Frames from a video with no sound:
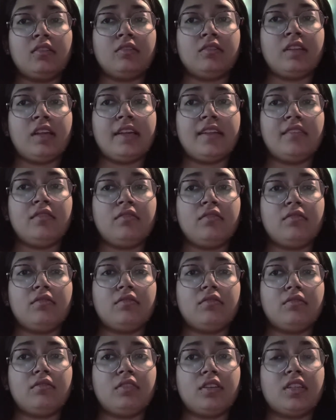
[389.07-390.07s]
then
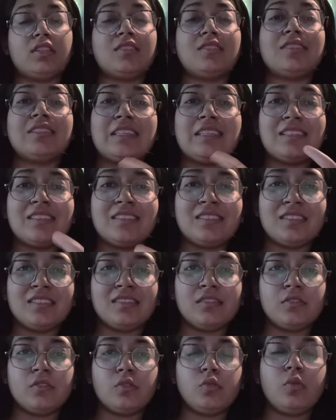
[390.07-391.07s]
it's
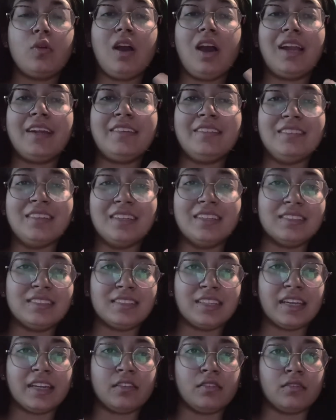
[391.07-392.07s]
easier to
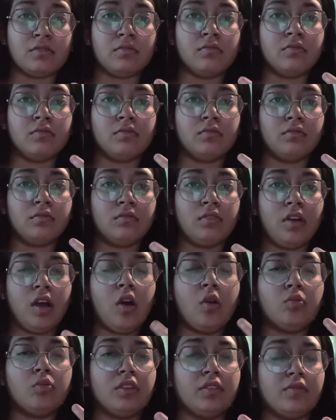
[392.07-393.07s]
understand
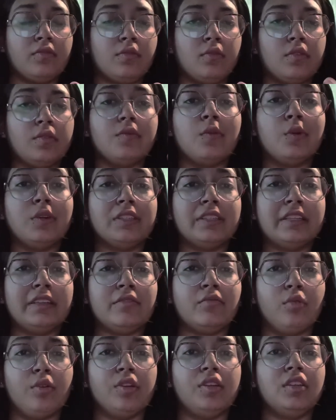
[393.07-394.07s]
how they want, what they
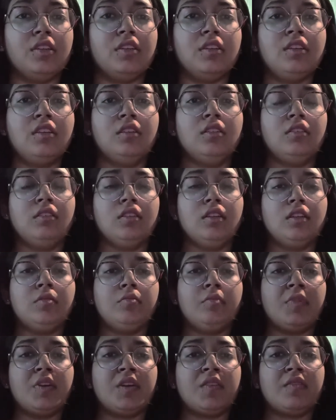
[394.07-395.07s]
want.
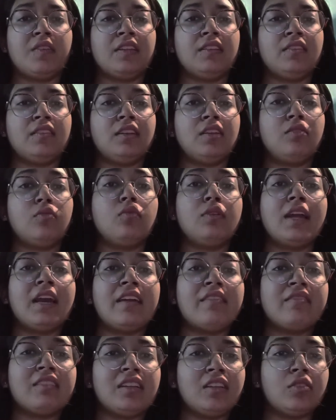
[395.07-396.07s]
But when they don't
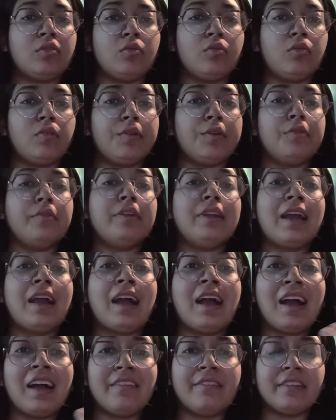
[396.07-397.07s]
have any logo and don't
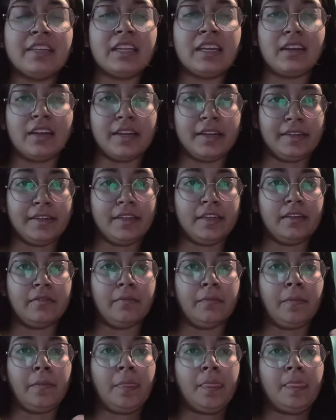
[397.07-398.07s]
have any idea
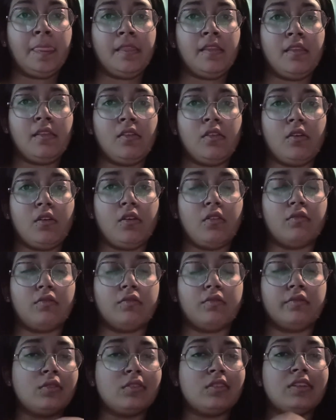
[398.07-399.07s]
of
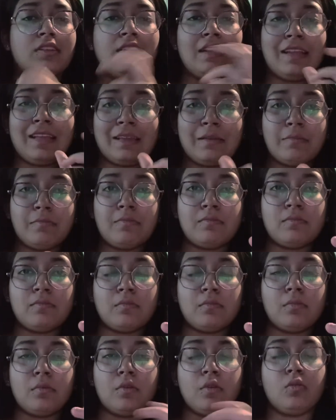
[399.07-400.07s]
the name
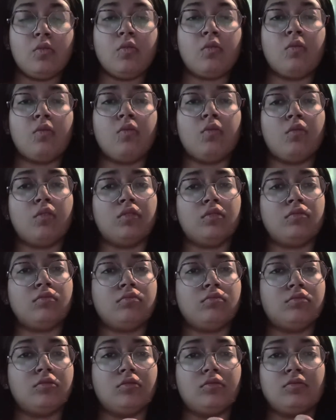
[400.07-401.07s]
logo or
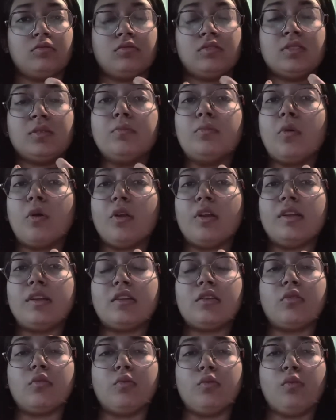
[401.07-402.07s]
the
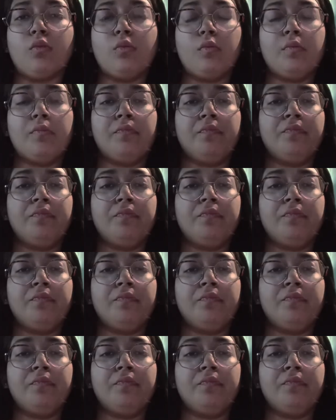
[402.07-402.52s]
symbolic logo,